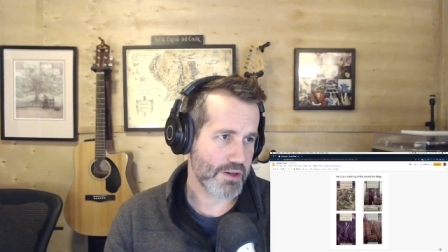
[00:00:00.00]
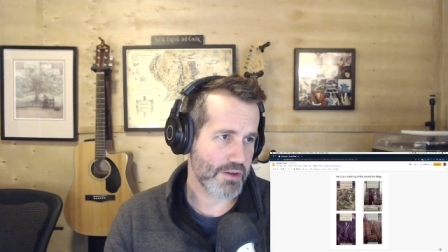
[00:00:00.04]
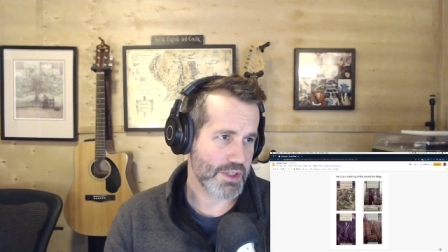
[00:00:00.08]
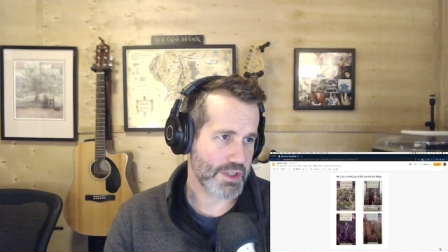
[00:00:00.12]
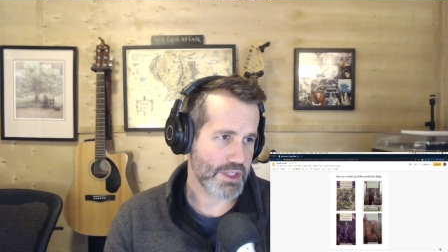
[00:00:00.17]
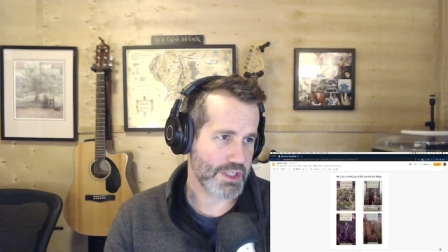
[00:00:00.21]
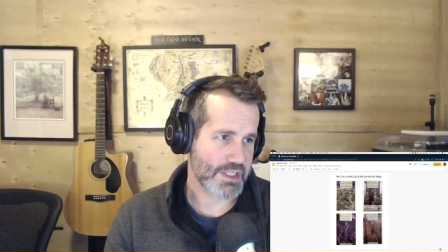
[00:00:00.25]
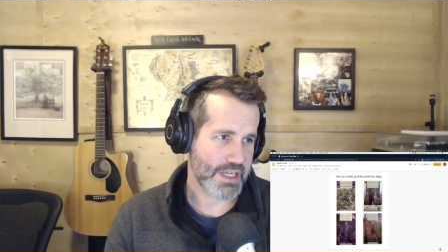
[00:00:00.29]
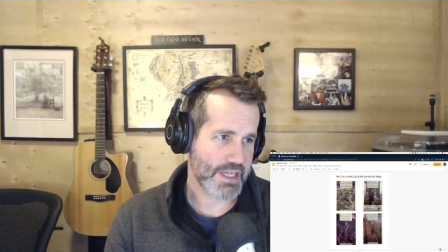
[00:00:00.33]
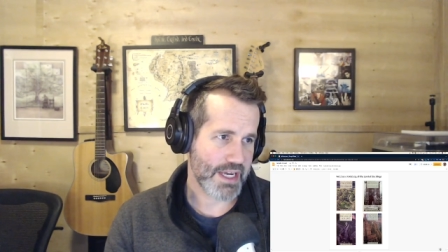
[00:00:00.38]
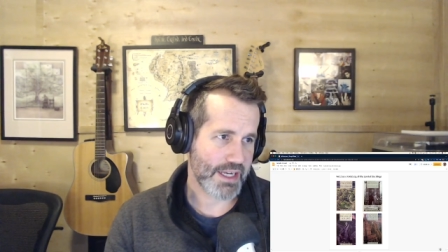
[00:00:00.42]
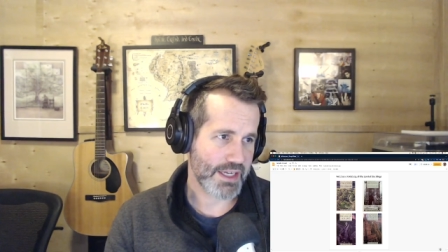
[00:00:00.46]
The
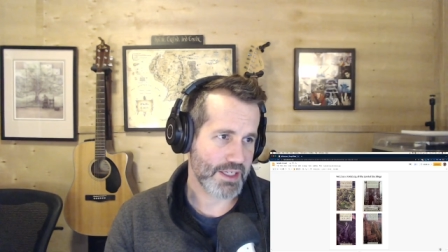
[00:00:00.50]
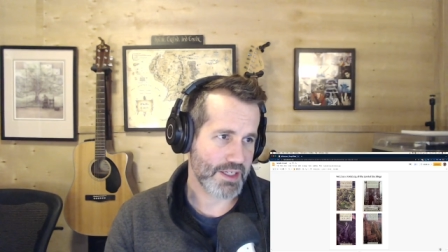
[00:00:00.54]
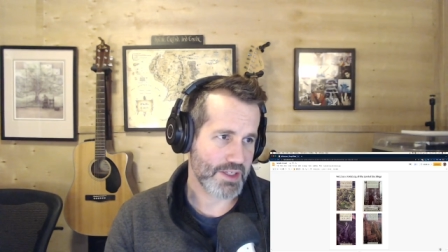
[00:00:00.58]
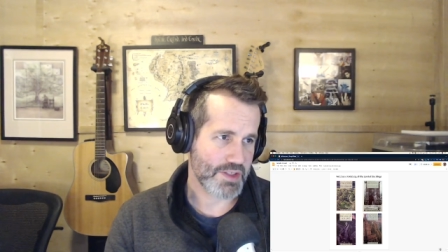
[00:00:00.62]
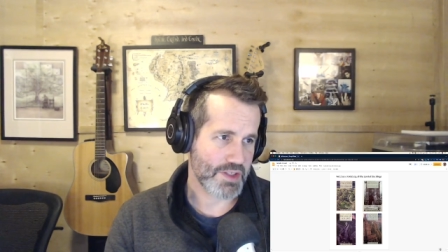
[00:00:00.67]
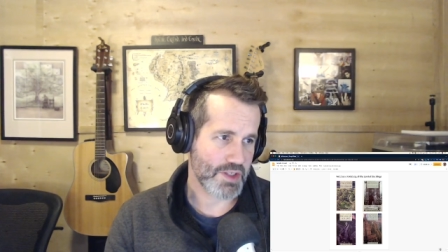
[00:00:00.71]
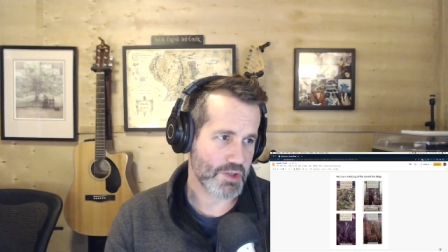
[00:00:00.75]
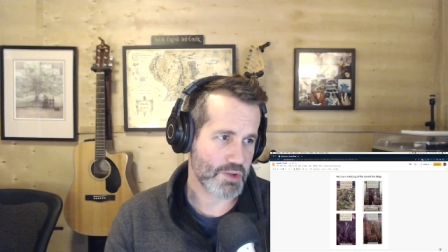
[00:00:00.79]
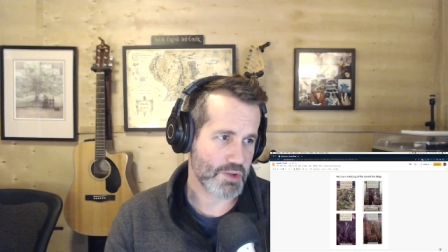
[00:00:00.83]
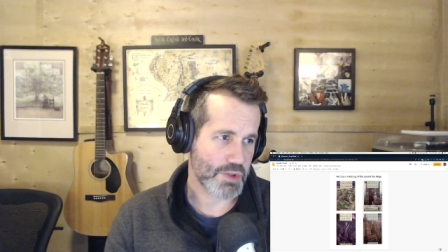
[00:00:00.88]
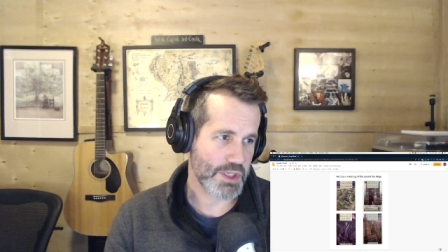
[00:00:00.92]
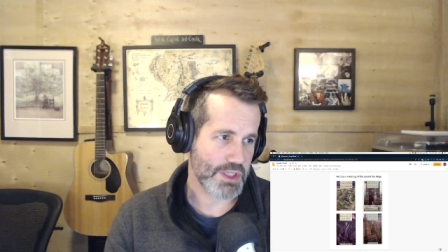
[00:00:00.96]
second is
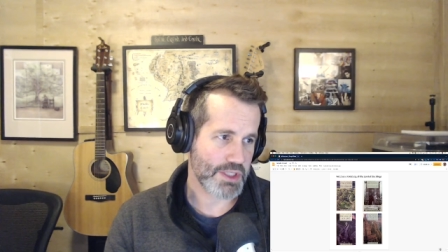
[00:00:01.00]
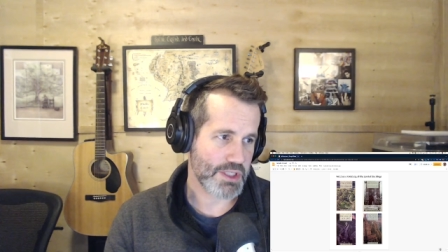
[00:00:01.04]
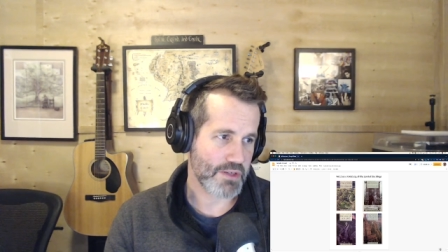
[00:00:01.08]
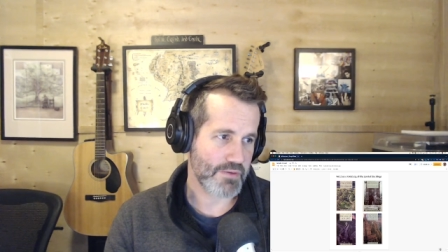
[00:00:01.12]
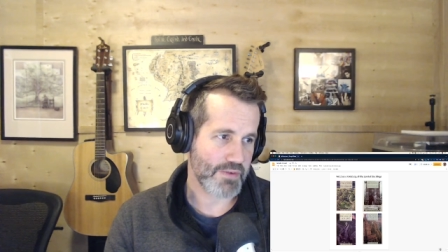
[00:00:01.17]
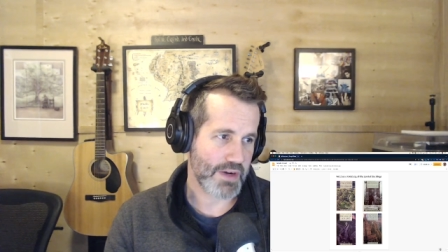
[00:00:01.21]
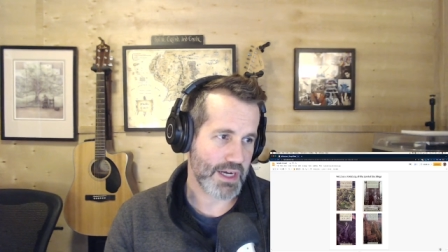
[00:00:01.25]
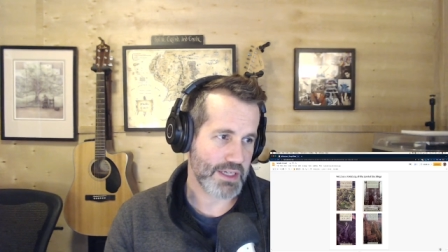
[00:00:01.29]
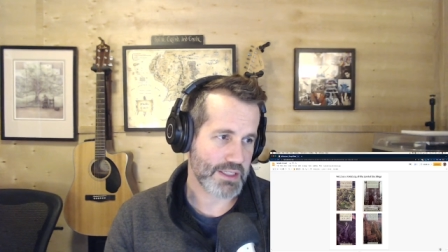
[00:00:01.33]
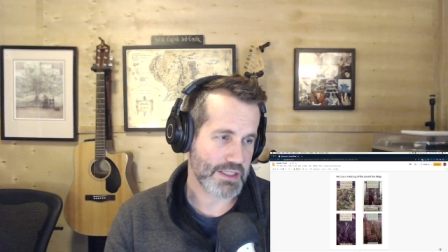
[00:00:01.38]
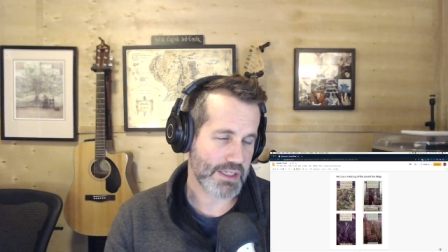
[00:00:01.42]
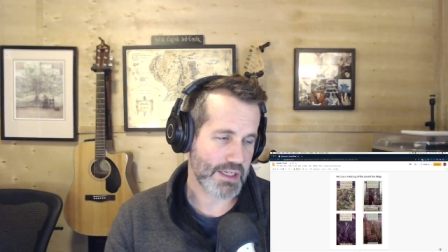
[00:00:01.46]
The Treason of
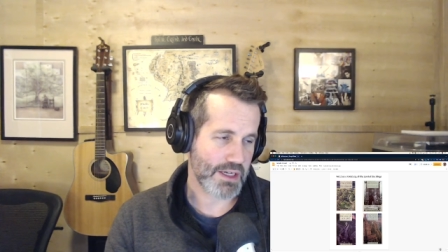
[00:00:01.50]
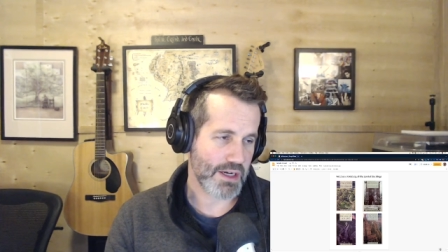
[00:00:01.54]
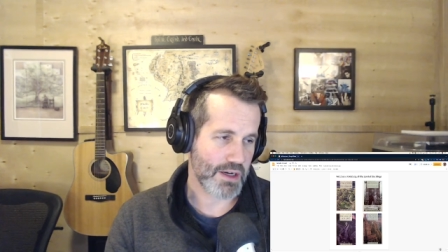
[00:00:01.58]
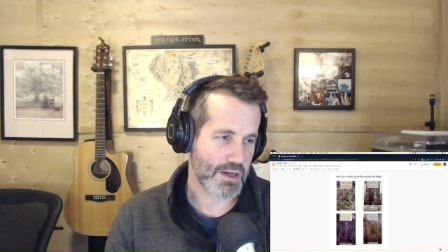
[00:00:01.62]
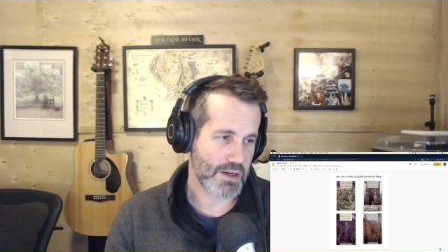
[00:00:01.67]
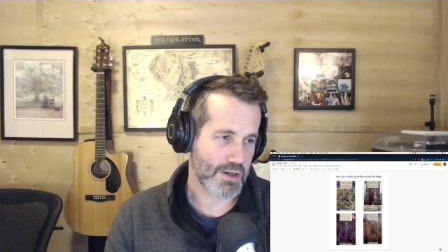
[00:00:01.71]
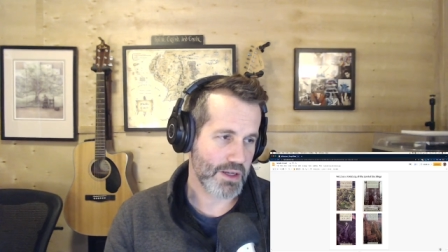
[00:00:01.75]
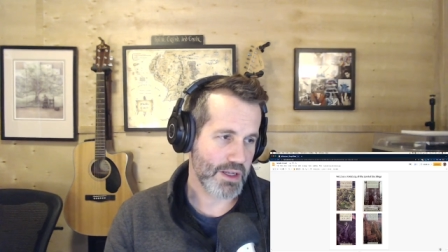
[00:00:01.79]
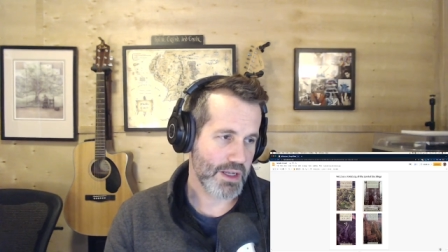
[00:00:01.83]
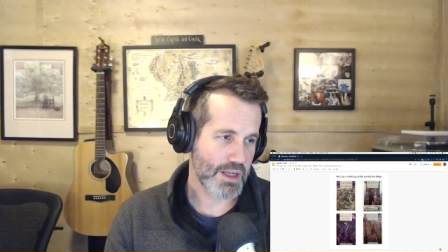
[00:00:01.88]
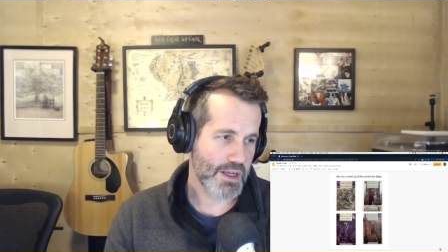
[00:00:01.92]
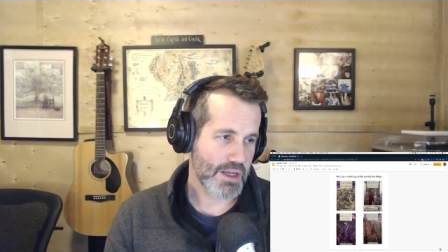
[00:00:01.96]

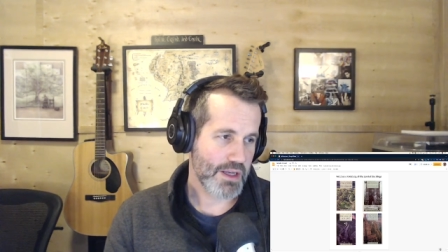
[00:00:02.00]
Isengard.